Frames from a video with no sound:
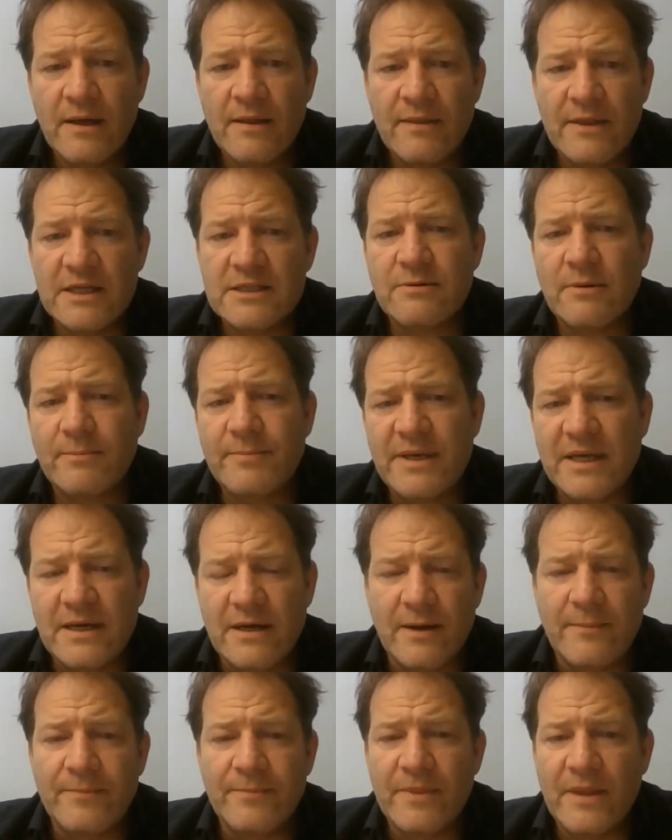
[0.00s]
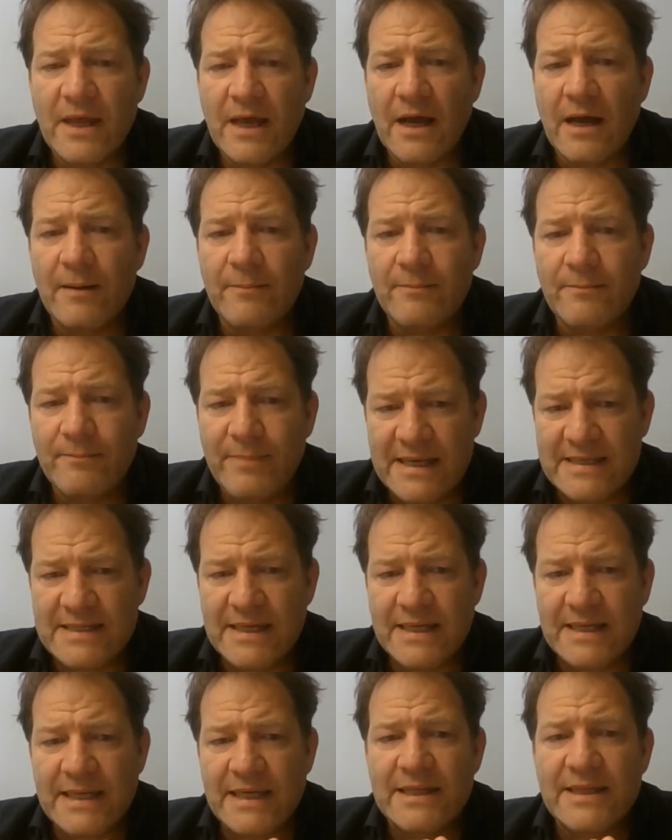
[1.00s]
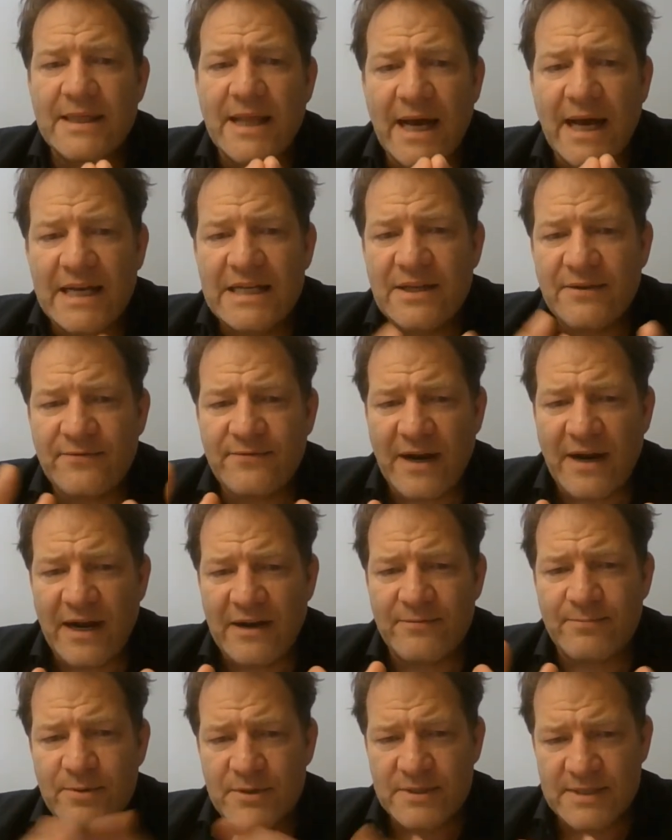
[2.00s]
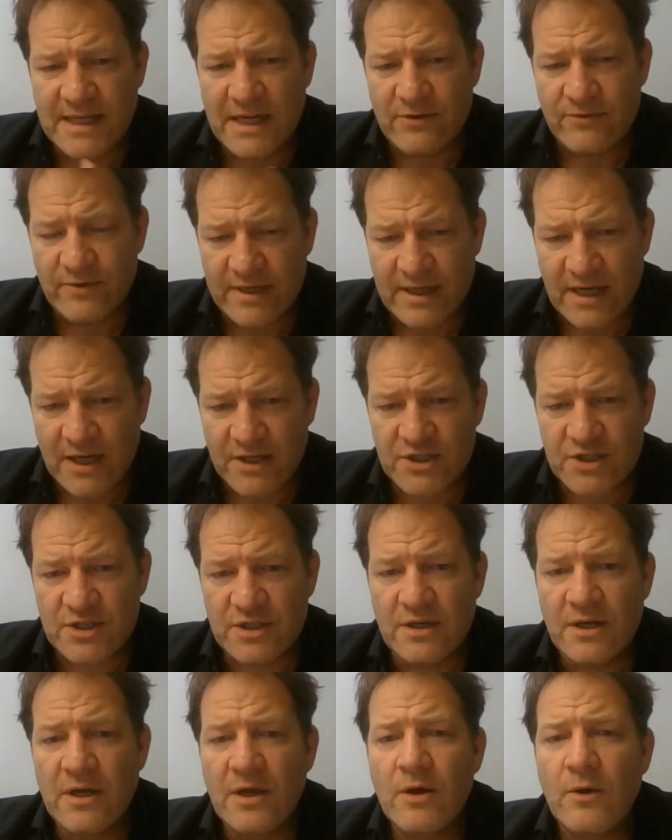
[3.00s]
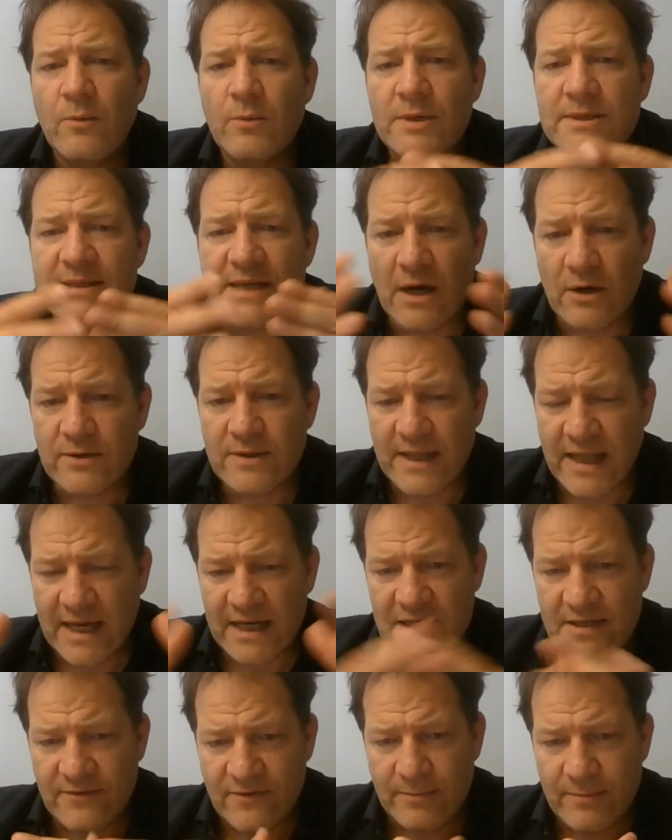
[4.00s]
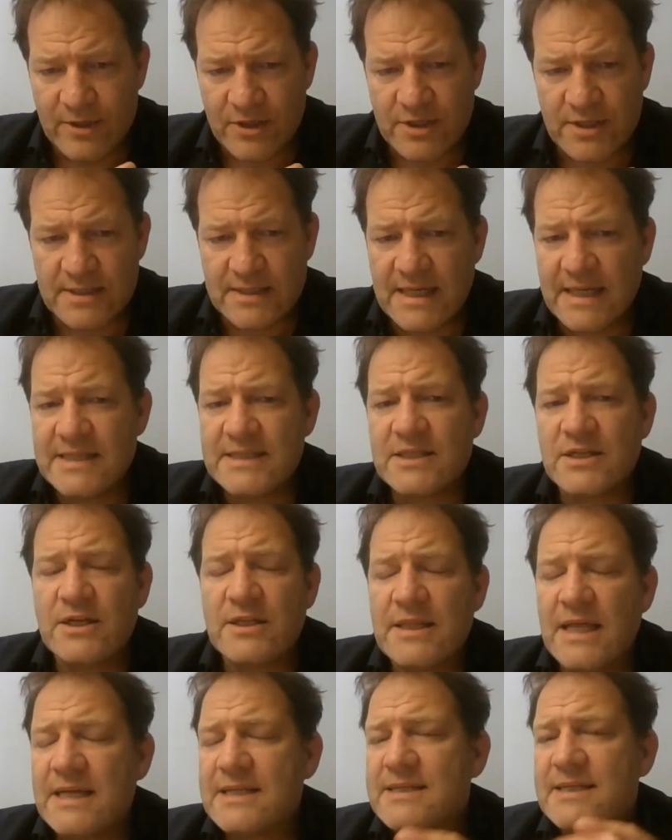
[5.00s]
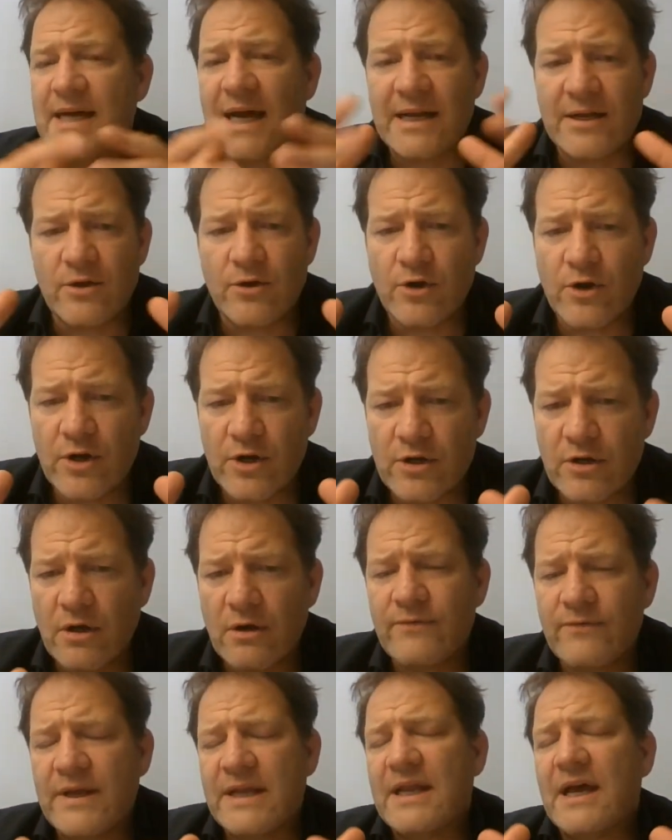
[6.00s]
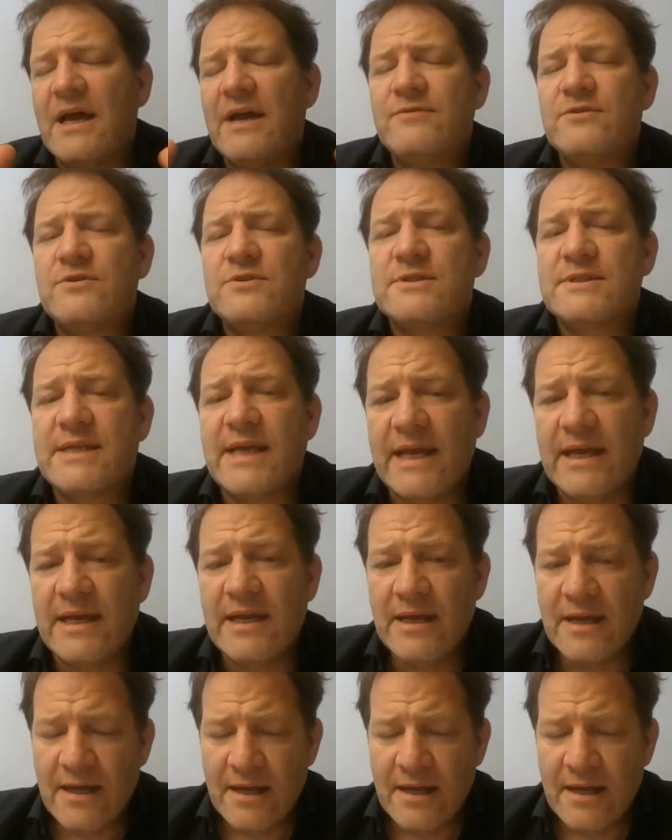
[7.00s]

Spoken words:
This will be basically a 95% reduction without negative emissions. That's unheard of, and I have to say,